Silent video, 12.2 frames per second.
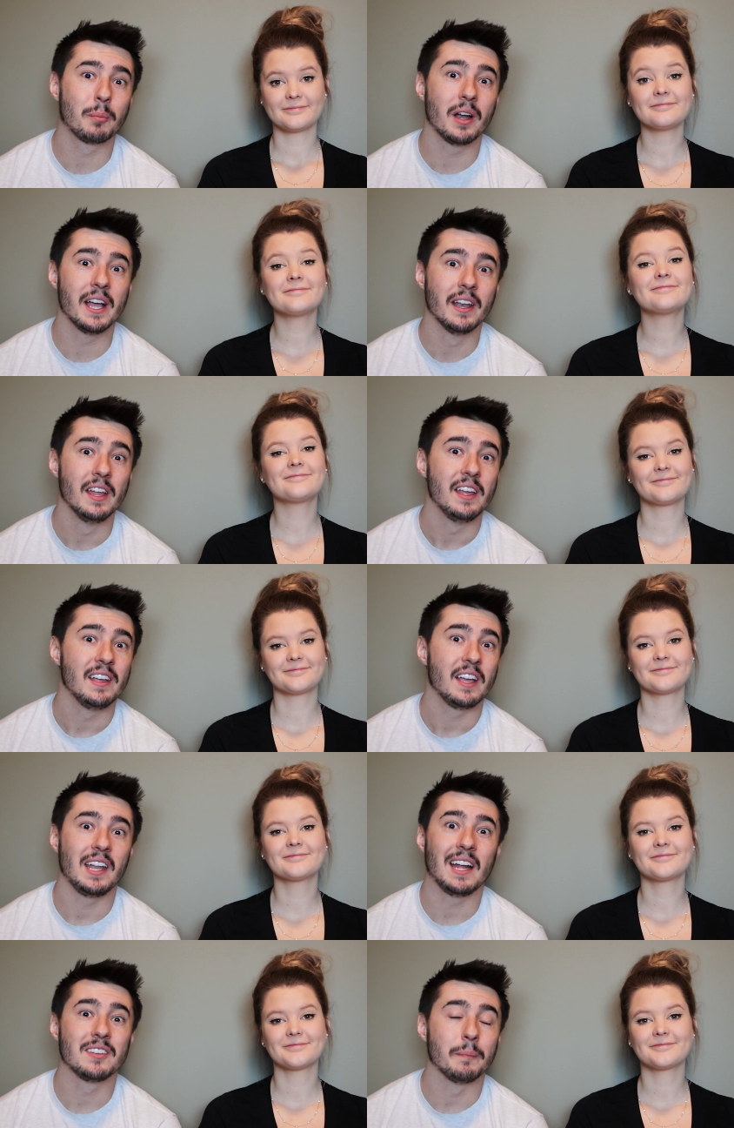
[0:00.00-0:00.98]
Speaker 1: the bread
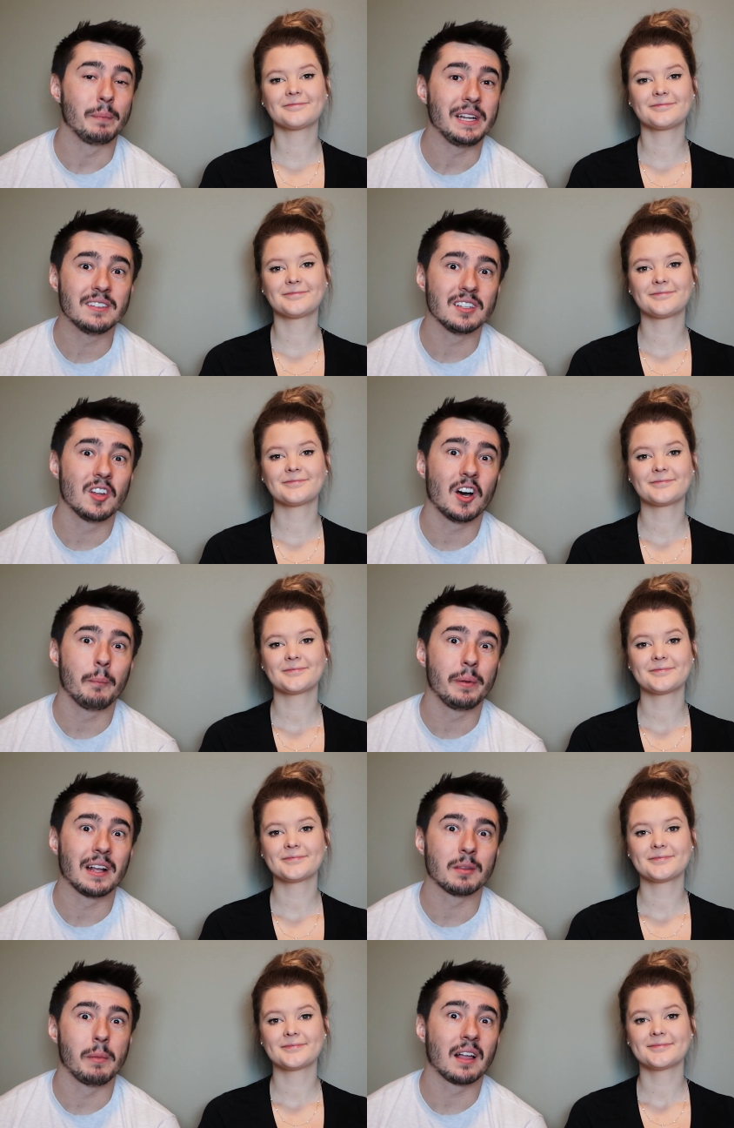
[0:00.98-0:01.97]
and add some pizza
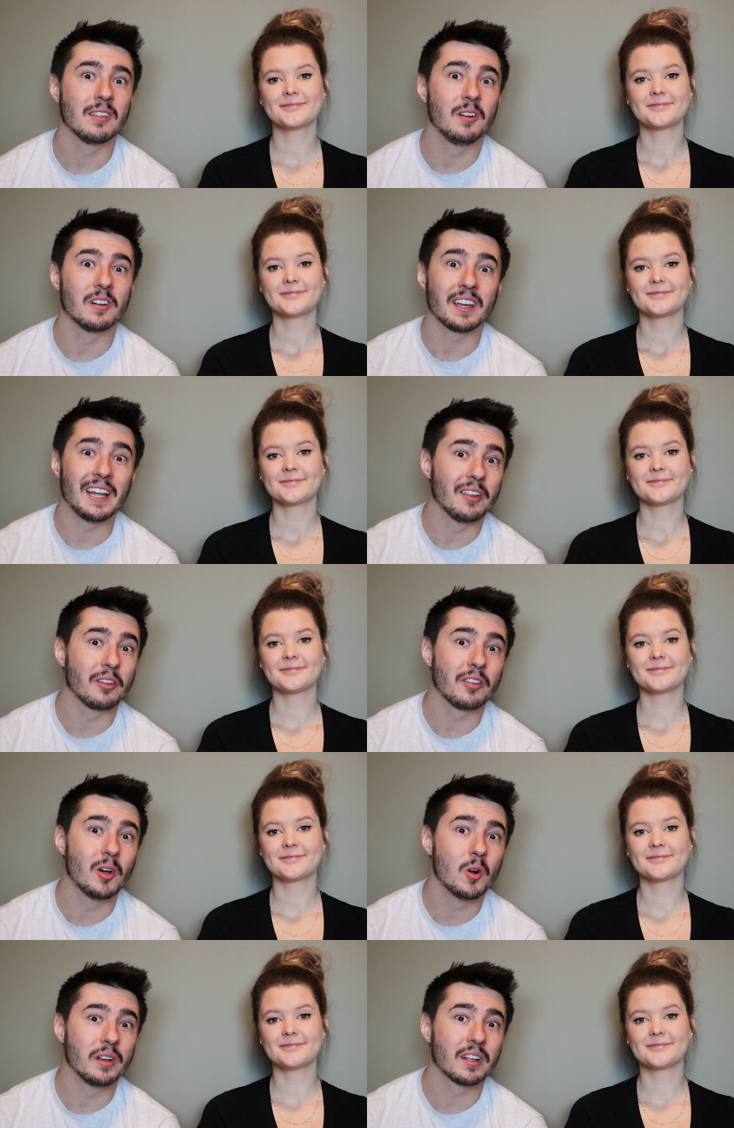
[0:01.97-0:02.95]
toppings and make a little
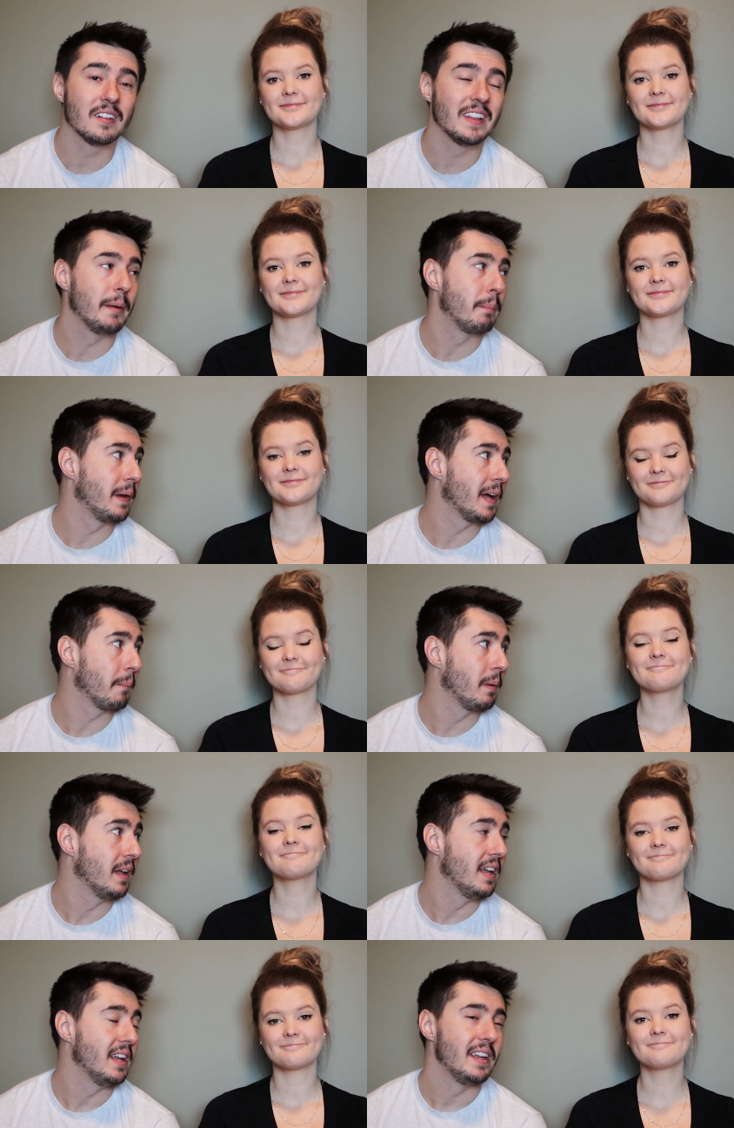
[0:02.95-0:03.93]
calzone and clamp it
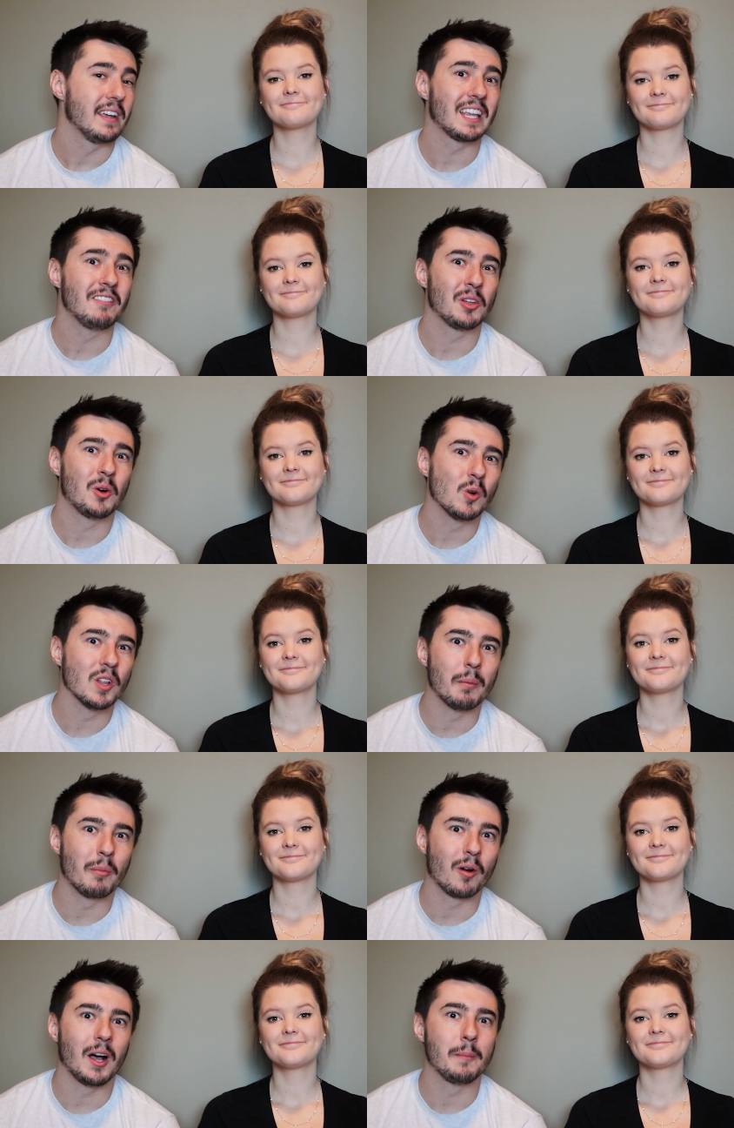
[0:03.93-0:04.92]
up. It gives you a whole
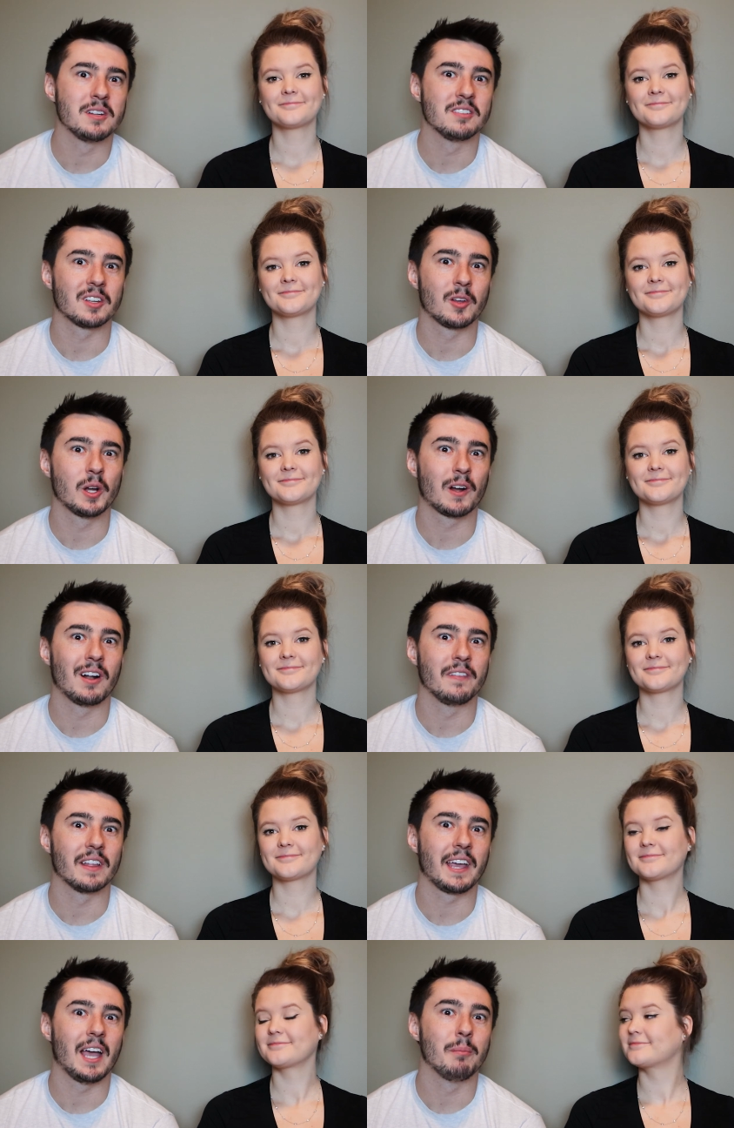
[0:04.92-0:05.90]
lot more options to cook
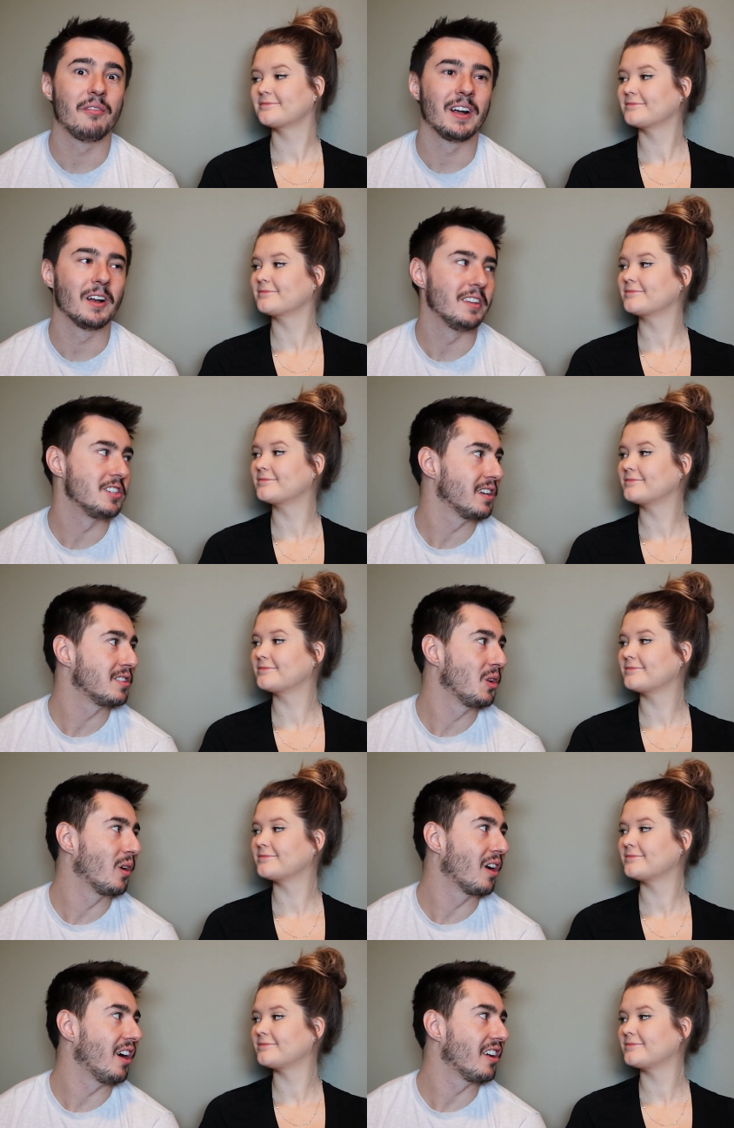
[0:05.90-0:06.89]
around the campfire than just
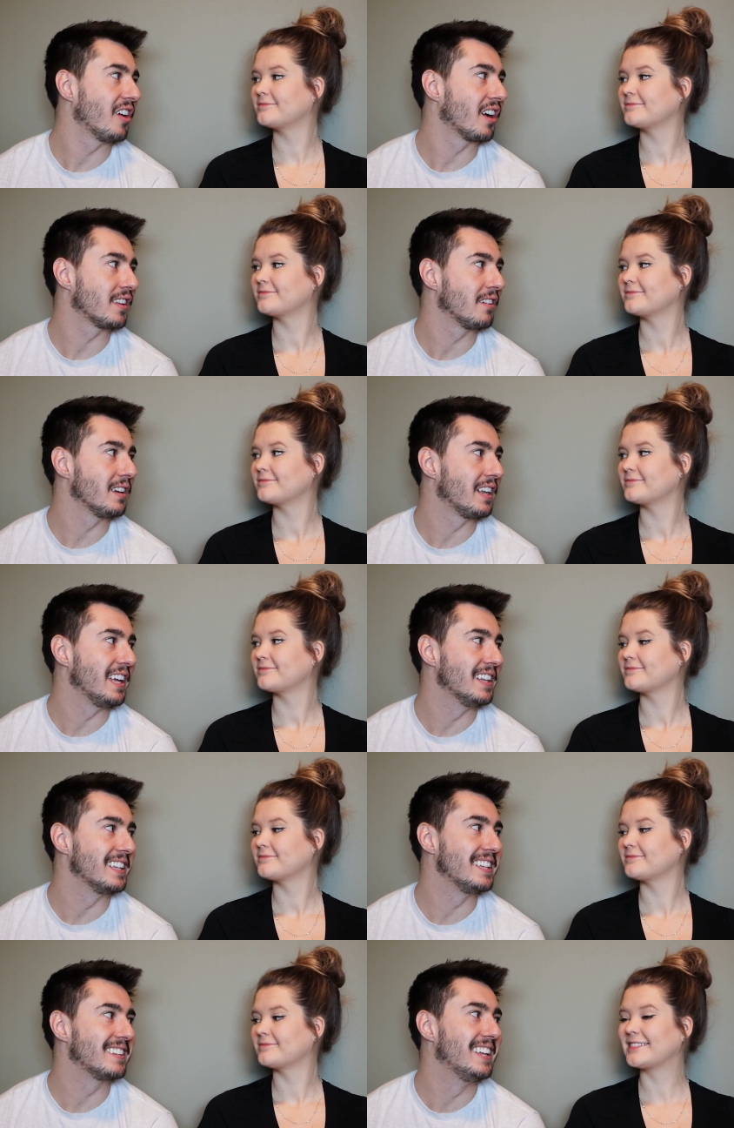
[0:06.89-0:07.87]
doing hot dogs every day
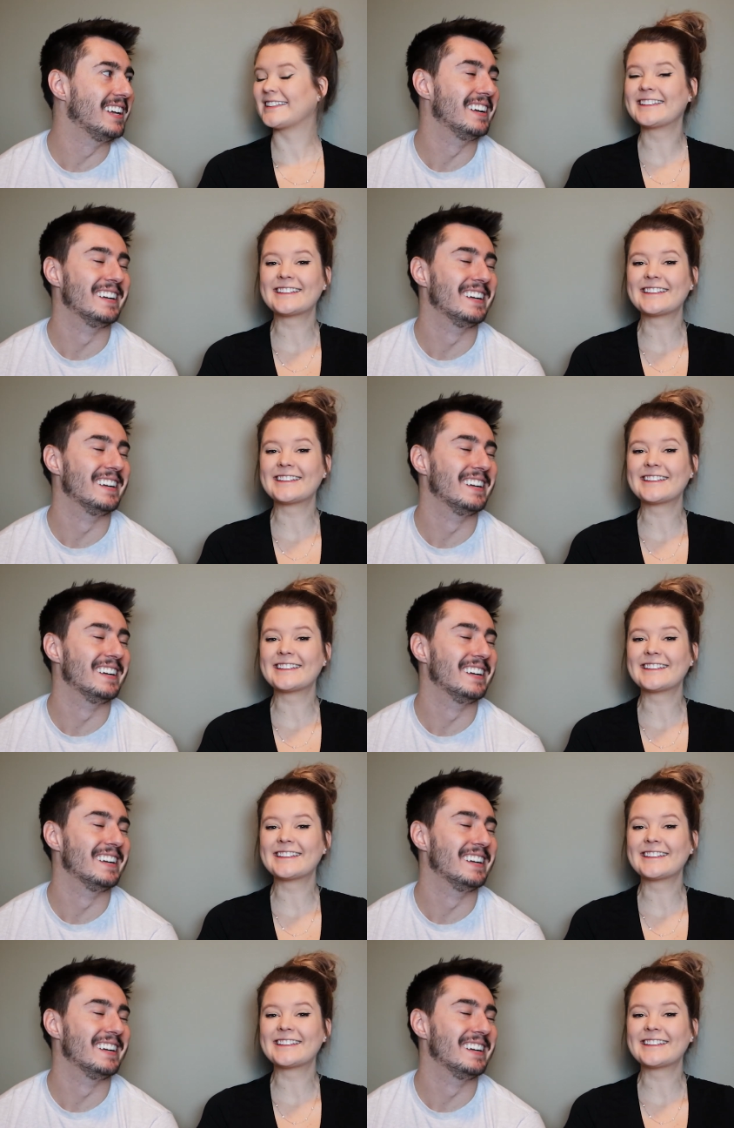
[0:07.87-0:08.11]
at least.